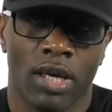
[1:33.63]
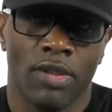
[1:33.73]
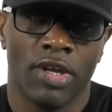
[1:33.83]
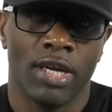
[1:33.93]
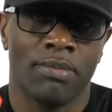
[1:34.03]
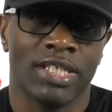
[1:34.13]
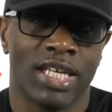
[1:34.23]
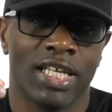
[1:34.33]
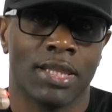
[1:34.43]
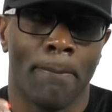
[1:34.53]
Then I'm going to
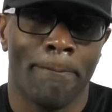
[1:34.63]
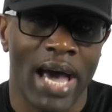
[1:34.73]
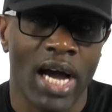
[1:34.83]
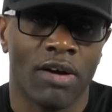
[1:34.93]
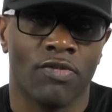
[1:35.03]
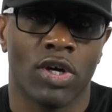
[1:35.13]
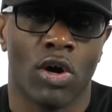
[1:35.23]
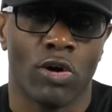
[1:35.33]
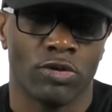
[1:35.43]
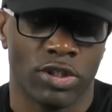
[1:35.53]
take the back of the
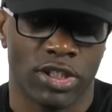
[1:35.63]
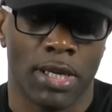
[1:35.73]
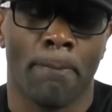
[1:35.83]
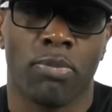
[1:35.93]
cartridge and